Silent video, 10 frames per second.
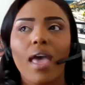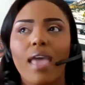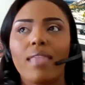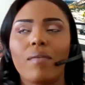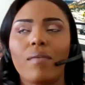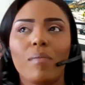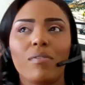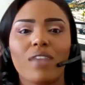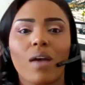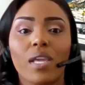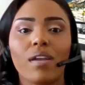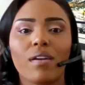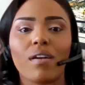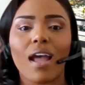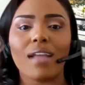And then when I moved out
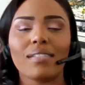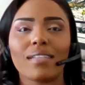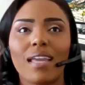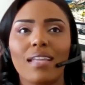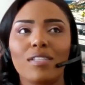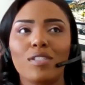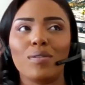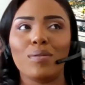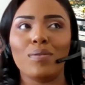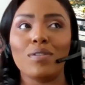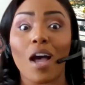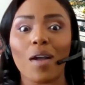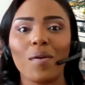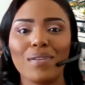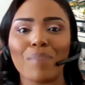here, I decided to not
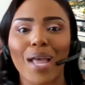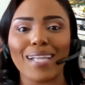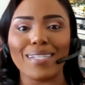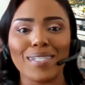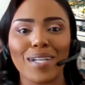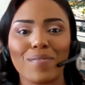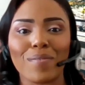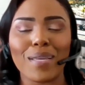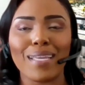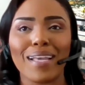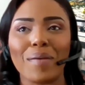go back into government